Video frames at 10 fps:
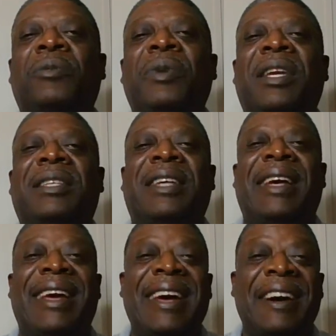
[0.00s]
till we get to
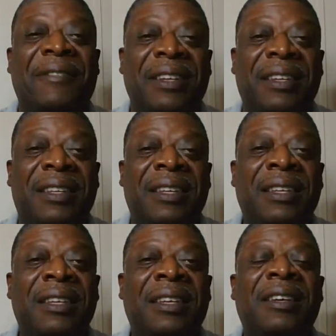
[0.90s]
heaven
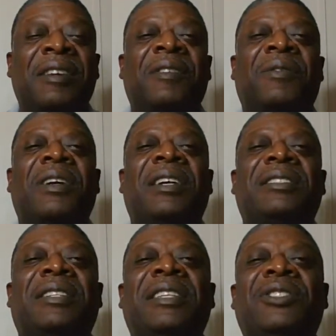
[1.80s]
for
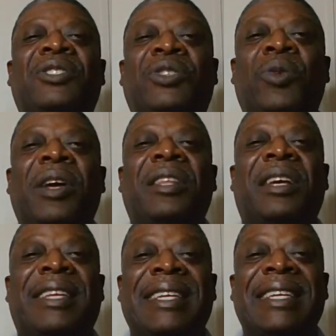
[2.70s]
us to enjoy
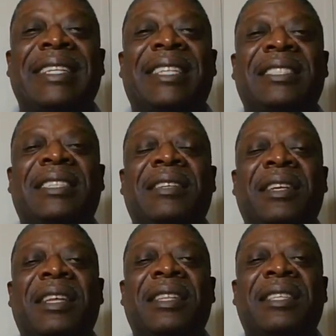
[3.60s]
the goodness that's
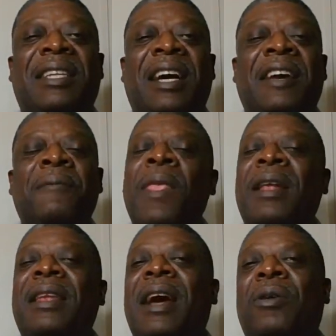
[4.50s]
in this life.
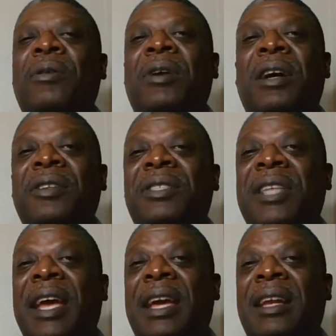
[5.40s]
Now,
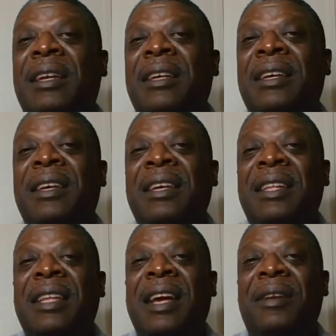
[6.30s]
understand
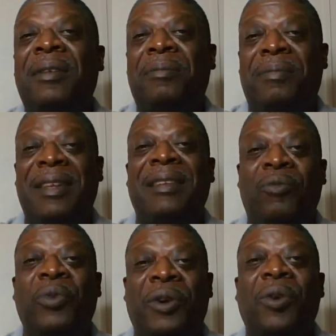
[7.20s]
that
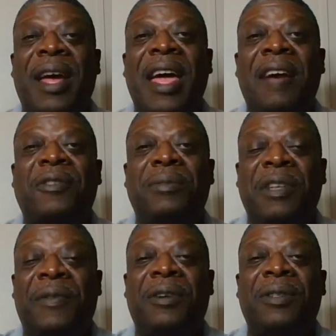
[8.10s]
we're going to have some
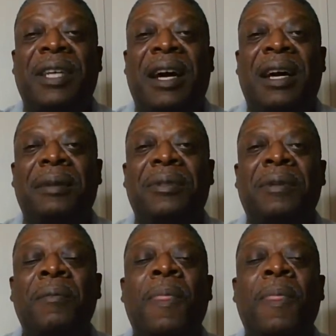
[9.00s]
difficult times.